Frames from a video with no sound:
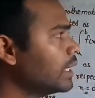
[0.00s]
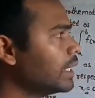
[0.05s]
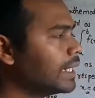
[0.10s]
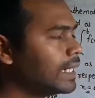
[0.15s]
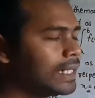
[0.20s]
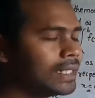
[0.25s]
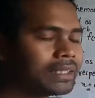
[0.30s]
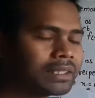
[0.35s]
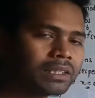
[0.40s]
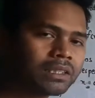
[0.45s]

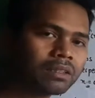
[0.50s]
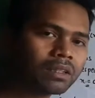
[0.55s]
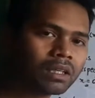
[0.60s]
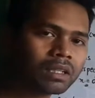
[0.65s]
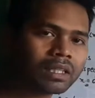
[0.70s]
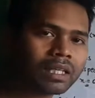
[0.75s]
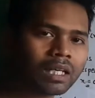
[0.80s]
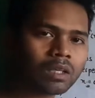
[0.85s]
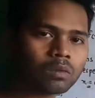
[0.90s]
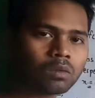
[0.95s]
integral
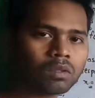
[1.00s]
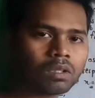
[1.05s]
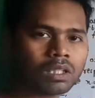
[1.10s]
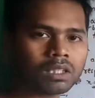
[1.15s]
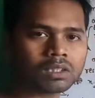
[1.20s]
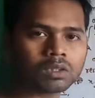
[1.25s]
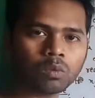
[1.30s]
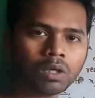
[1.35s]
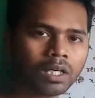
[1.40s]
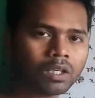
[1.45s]

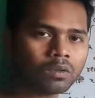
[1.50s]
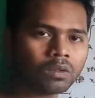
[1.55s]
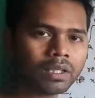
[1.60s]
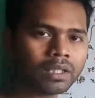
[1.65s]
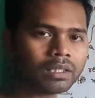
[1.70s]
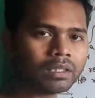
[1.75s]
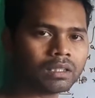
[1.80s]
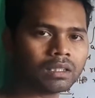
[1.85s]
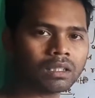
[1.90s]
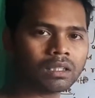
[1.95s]
calculus while
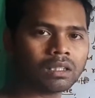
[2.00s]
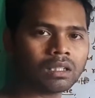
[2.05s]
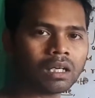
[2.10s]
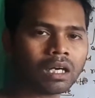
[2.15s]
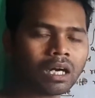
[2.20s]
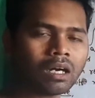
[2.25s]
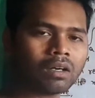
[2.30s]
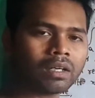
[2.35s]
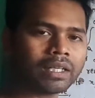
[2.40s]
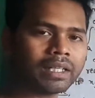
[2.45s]
doing
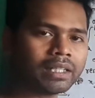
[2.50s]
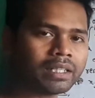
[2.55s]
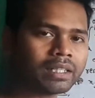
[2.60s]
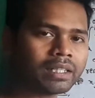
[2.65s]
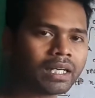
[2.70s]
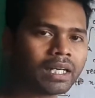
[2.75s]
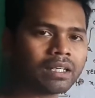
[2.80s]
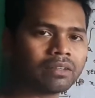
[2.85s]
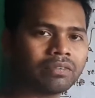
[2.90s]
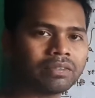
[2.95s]
our
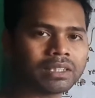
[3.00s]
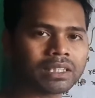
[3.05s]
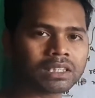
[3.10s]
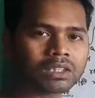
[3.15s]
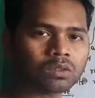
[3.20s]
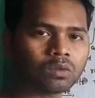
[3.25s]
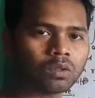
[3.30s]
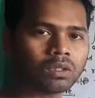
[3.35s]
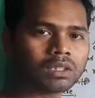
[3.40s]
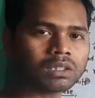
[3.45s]
entire physics
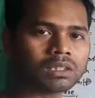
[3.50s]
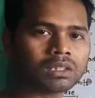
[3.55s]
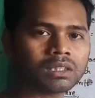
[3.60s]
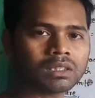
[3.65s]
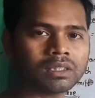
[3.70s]
course.